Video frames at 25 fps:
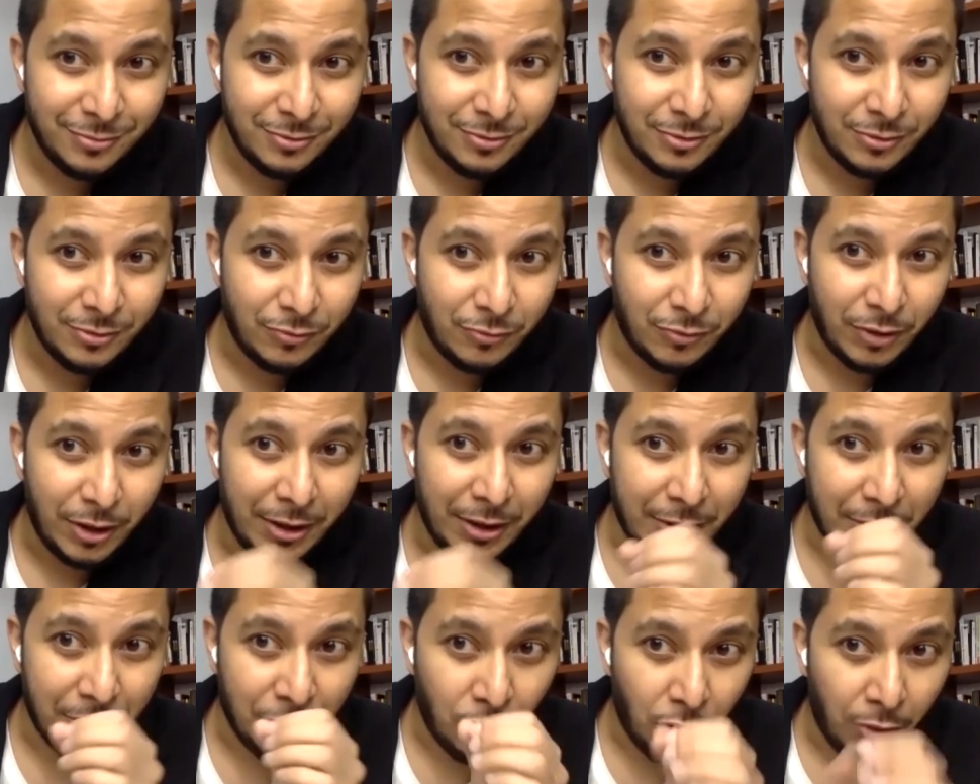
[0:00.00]

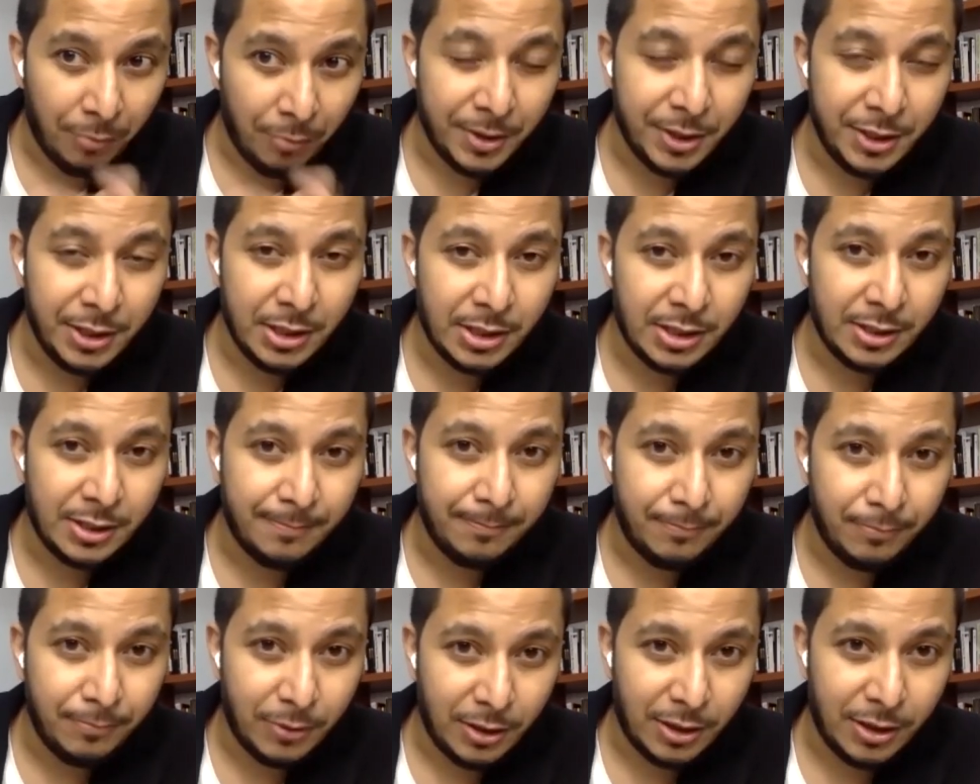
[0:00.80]
right? Not many
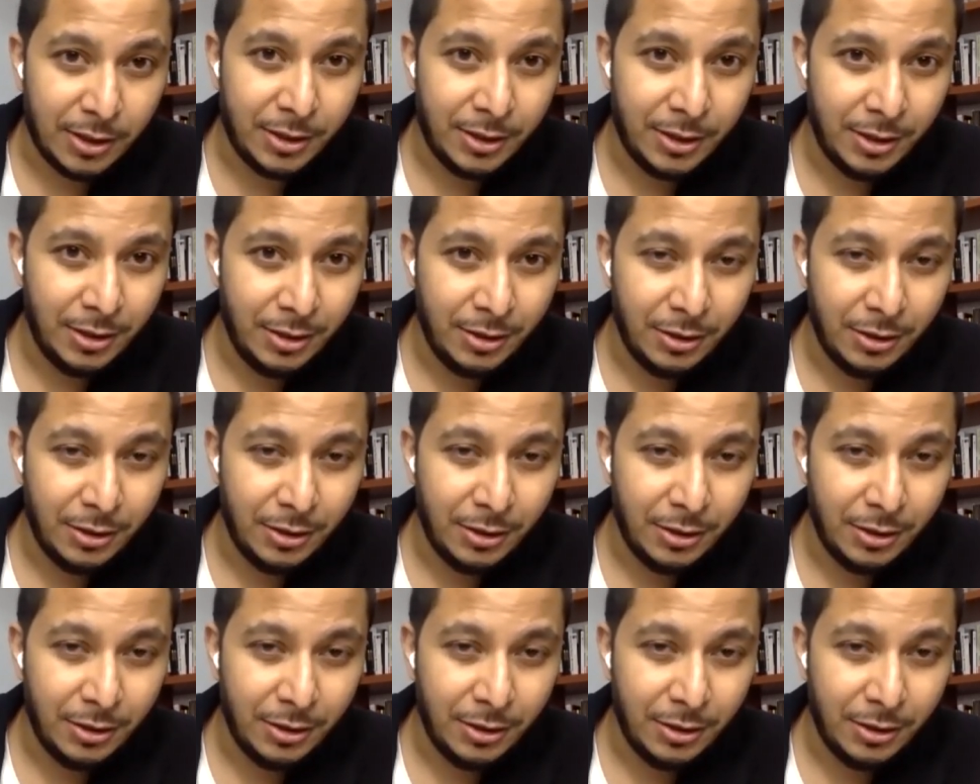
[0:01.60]
supply.